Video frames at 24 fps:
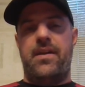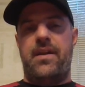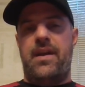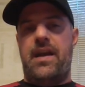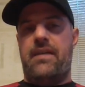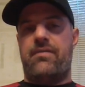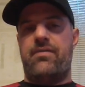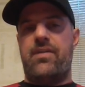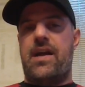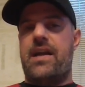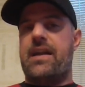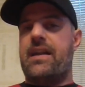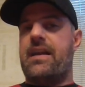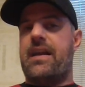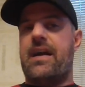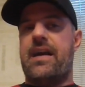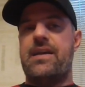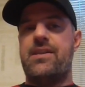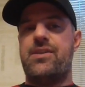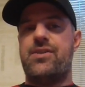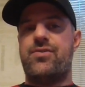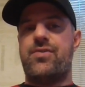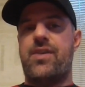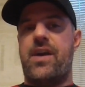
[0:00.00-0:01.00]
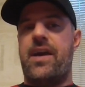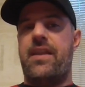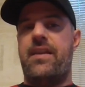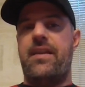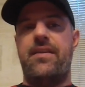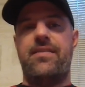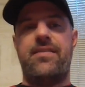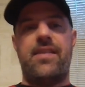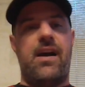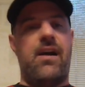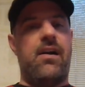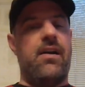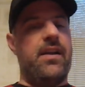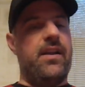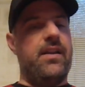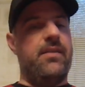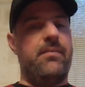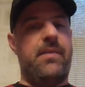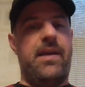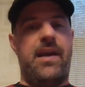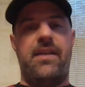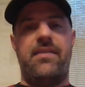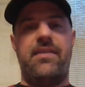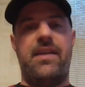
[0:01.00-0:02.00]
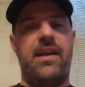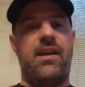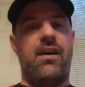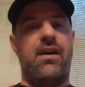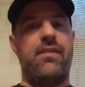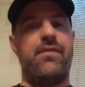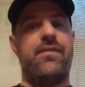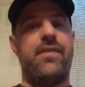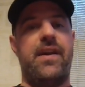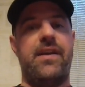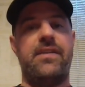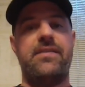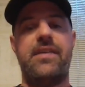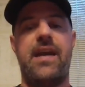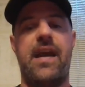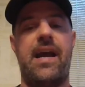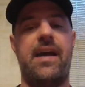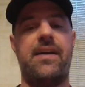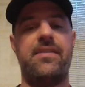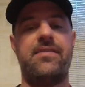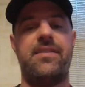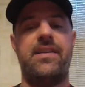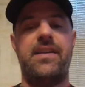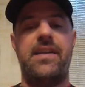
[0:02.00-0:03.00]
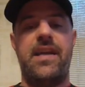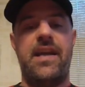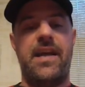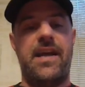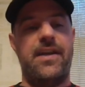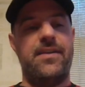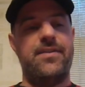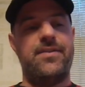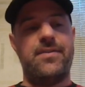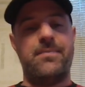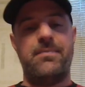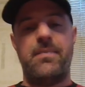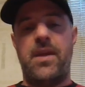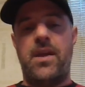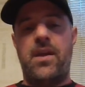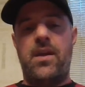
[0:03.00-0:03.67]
have a lot of guys try these out, and man, they are fantastic heads.